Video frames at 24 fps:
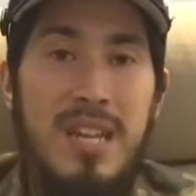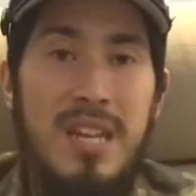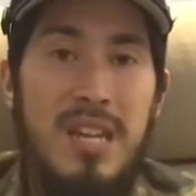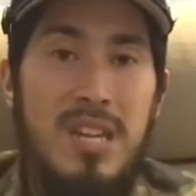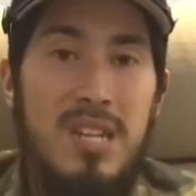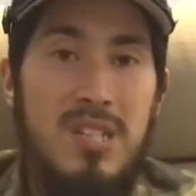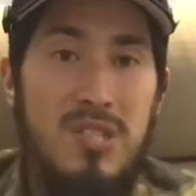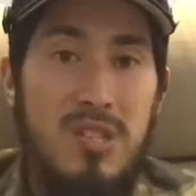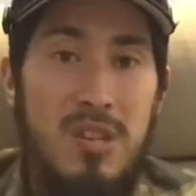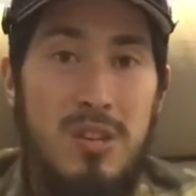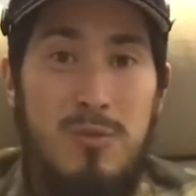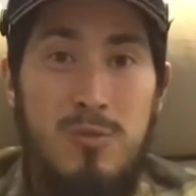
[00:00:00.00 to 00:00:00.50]

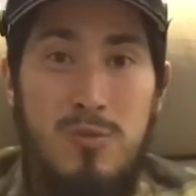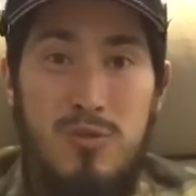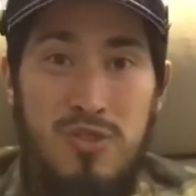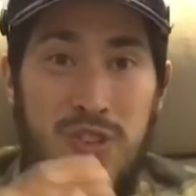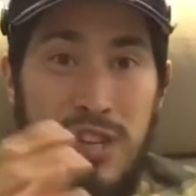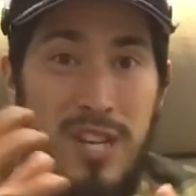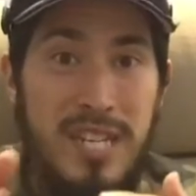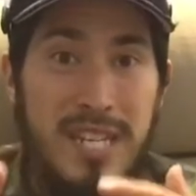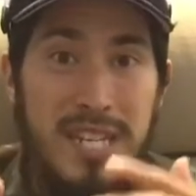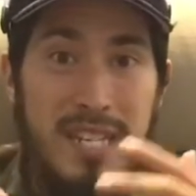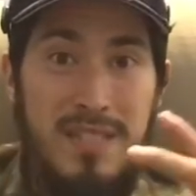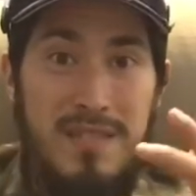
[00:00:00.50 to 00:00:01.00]
So I will try
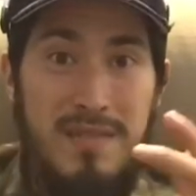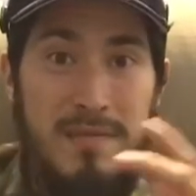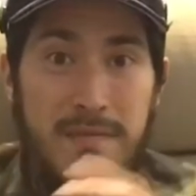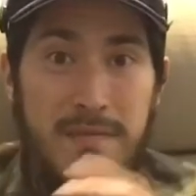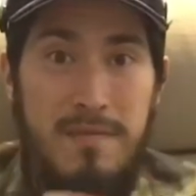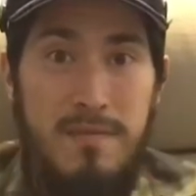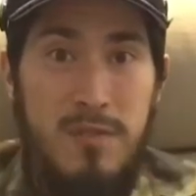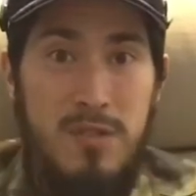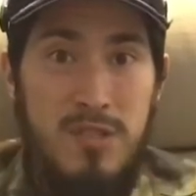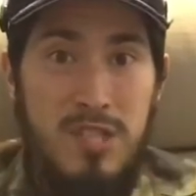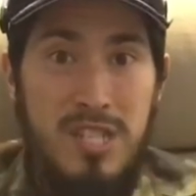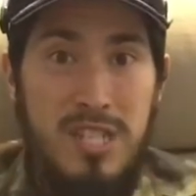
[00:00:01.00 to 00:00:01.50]
and get some
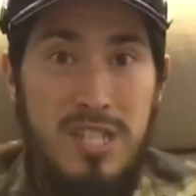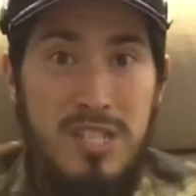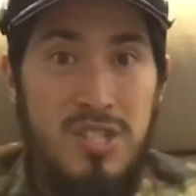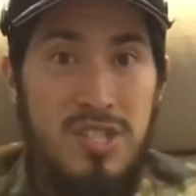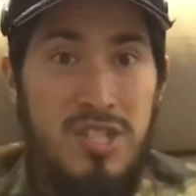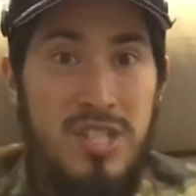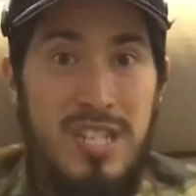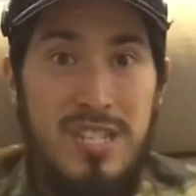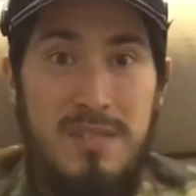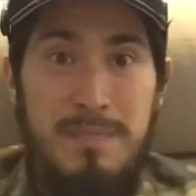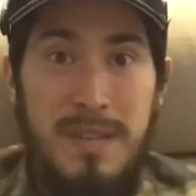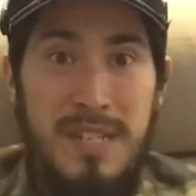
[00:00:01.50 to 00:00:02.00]
footage
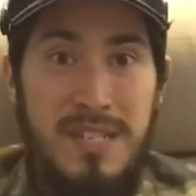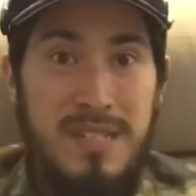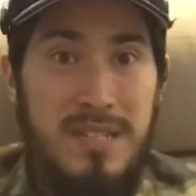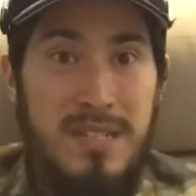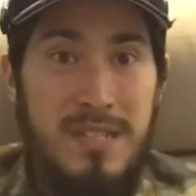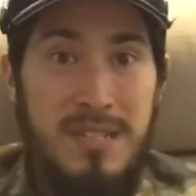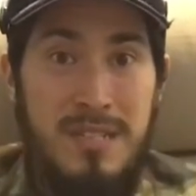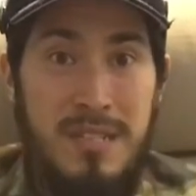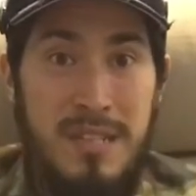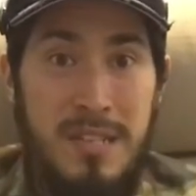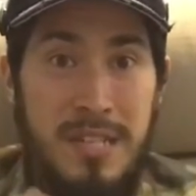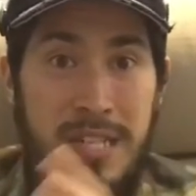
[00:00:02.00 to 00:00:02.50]
as best
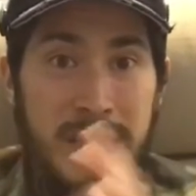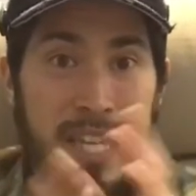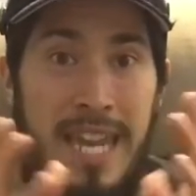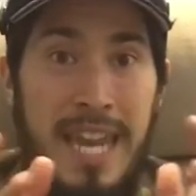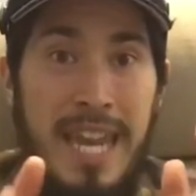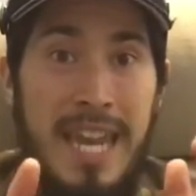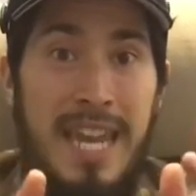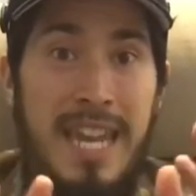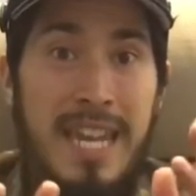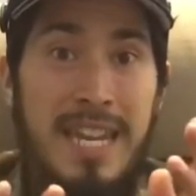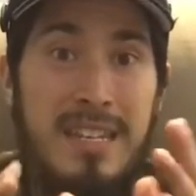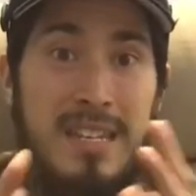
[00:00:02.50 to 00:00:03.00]
as I
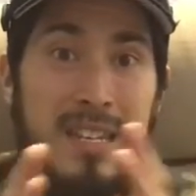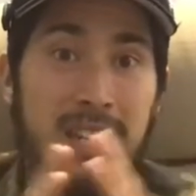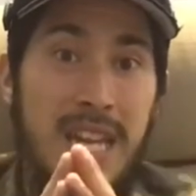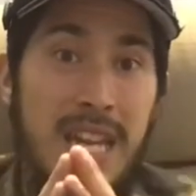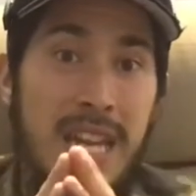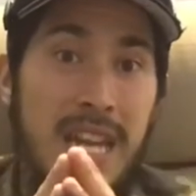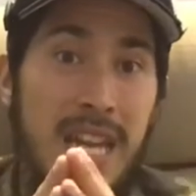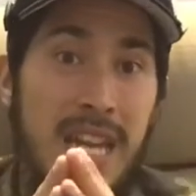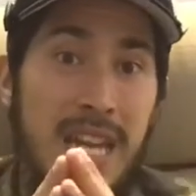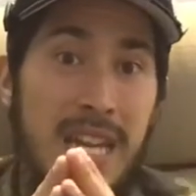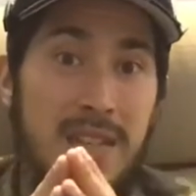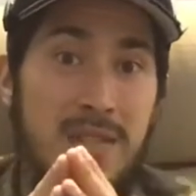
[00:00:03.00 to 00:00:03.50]
can,
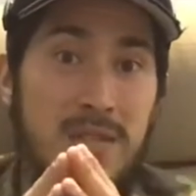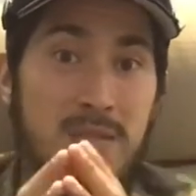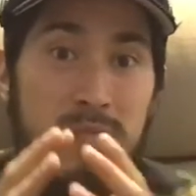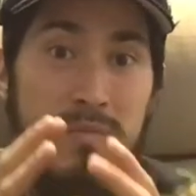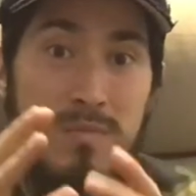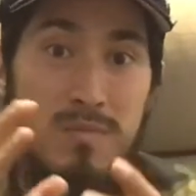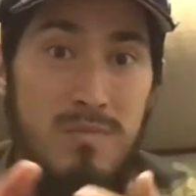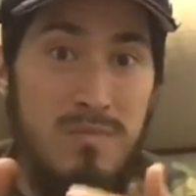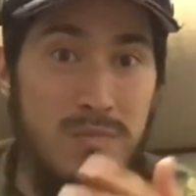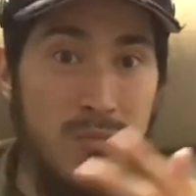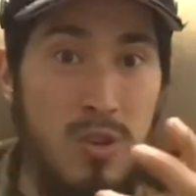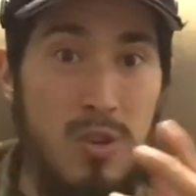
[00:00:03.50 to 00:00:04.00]
and
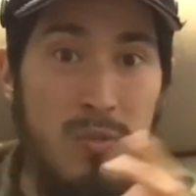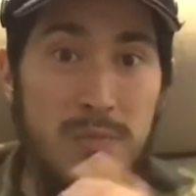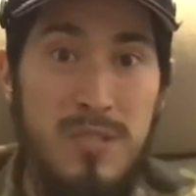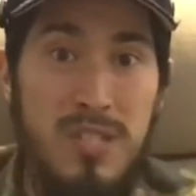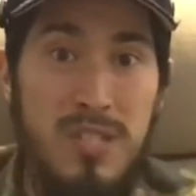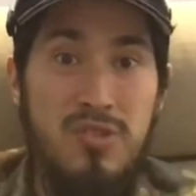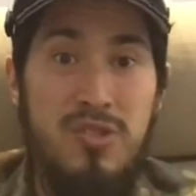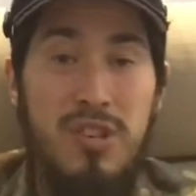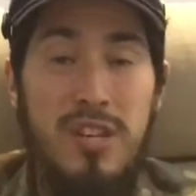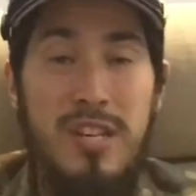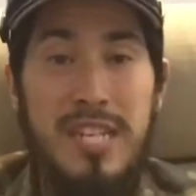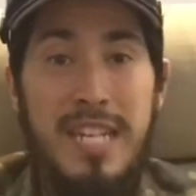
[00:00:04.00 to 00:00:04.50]
obviously
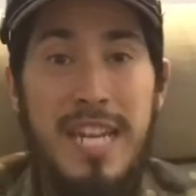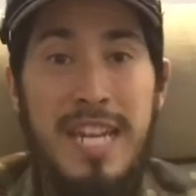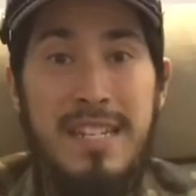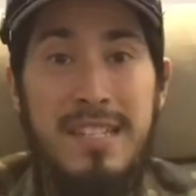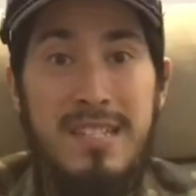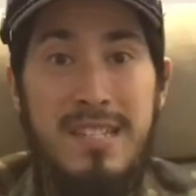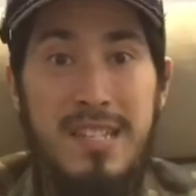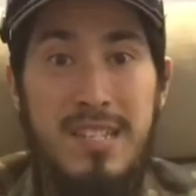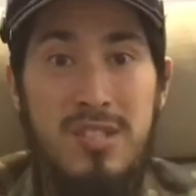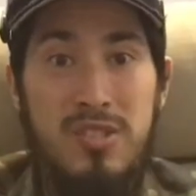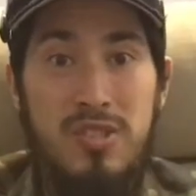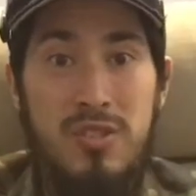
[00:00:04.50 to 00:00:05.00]
and edit
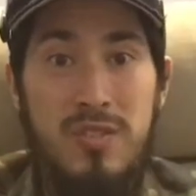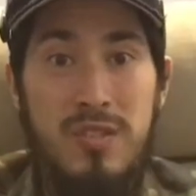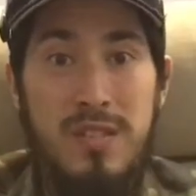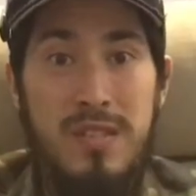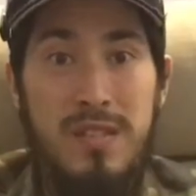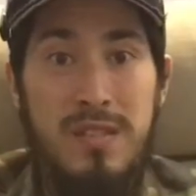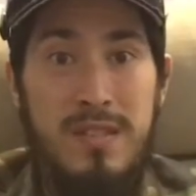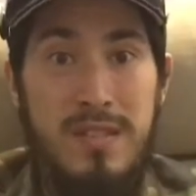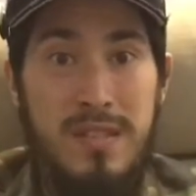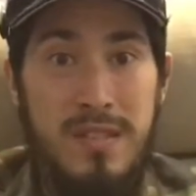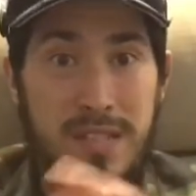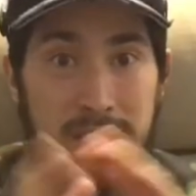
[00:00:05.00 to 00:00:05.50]
it during
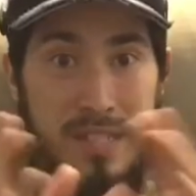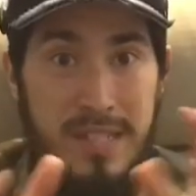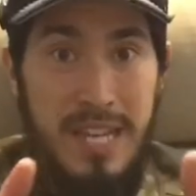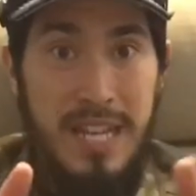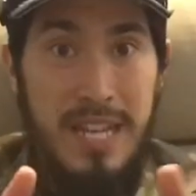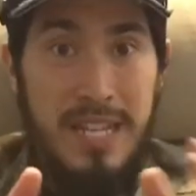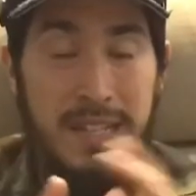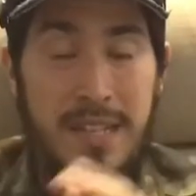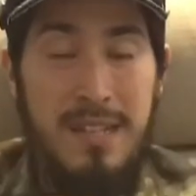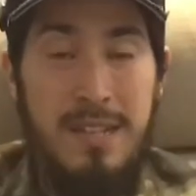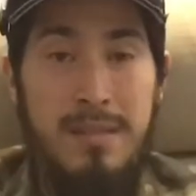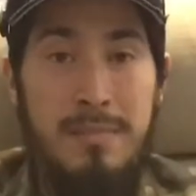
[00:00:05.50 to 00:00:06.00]
the day
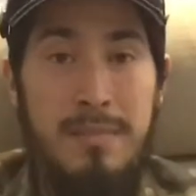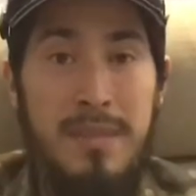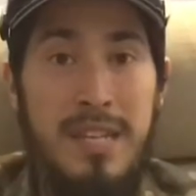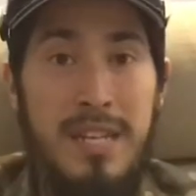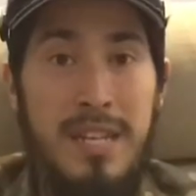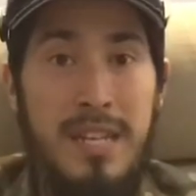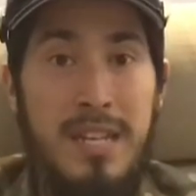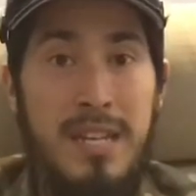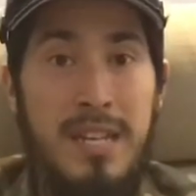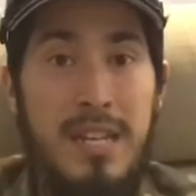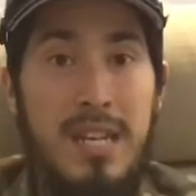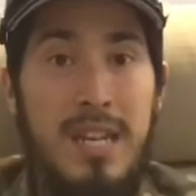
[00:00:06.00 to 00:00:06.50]
that I'm
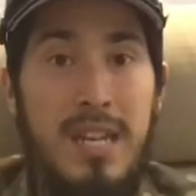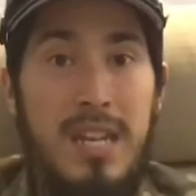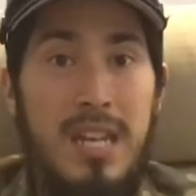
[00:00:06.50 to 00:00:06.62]
there.